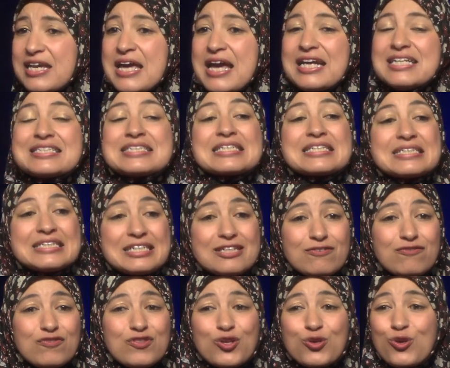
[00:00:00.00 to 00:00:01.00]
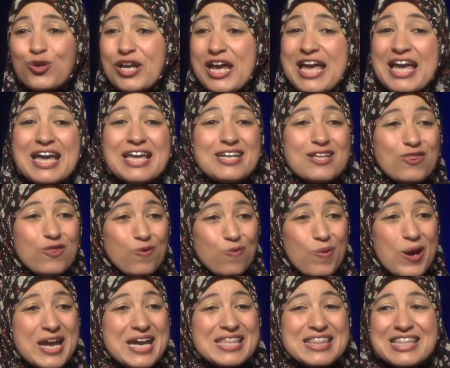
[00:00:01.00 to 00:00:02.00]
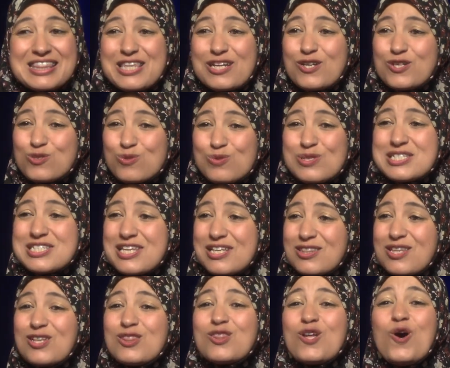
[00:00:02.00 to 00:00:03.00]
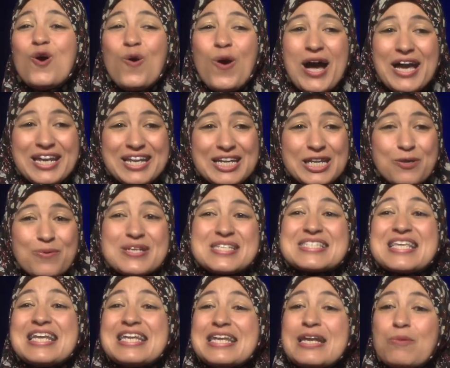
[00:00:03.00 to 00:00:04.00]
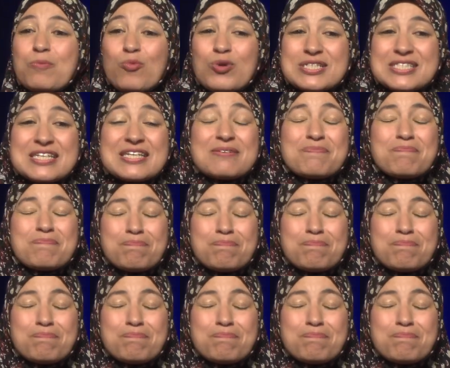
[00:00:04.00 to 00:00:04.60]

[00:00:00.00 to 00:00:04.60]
and to live the Qur'an in the way that the Rasul sallallahu alayhi wa sallam was a